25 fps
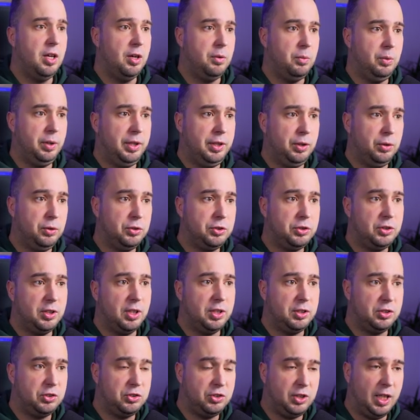We use
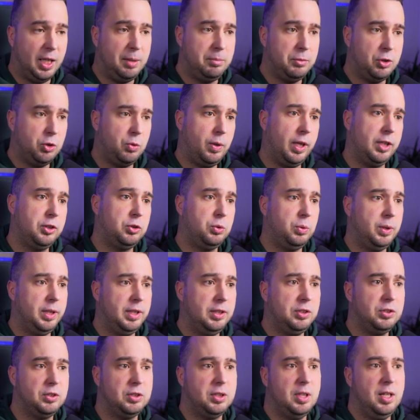the same
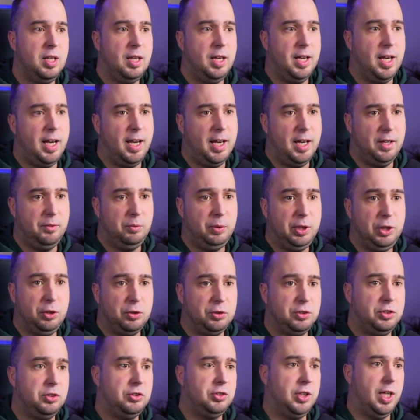directories and we
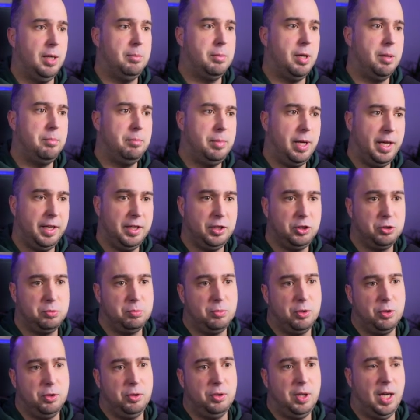use the same embeddings
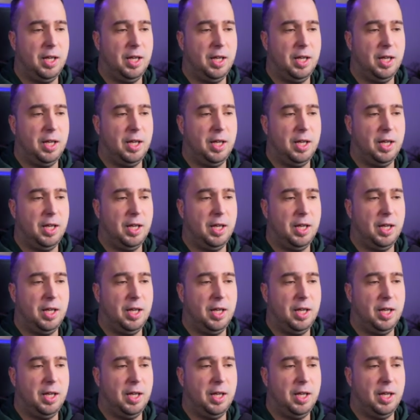model.